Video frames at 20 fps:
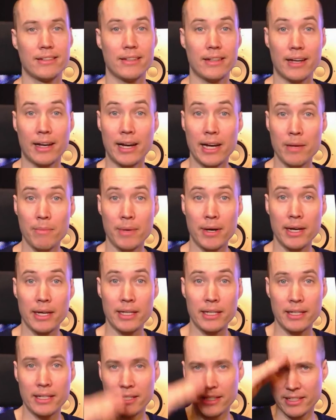I'm
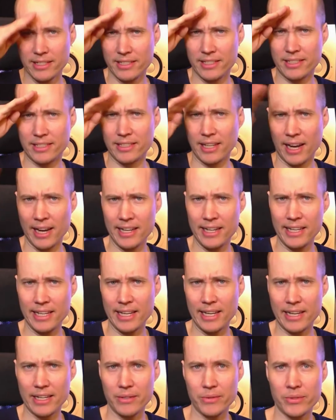Mike, signing
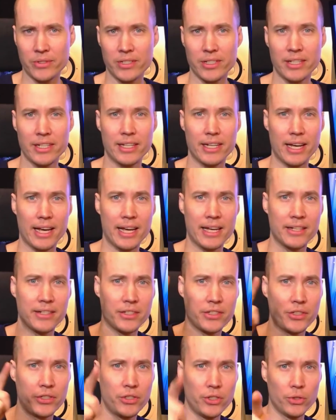out, and
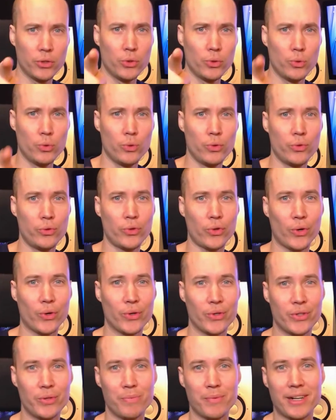you
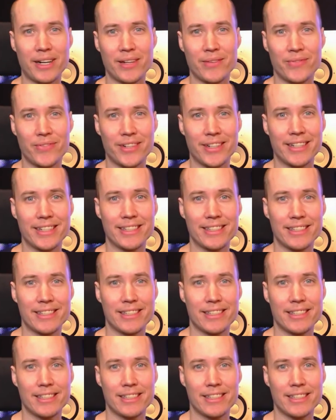rock, my friends!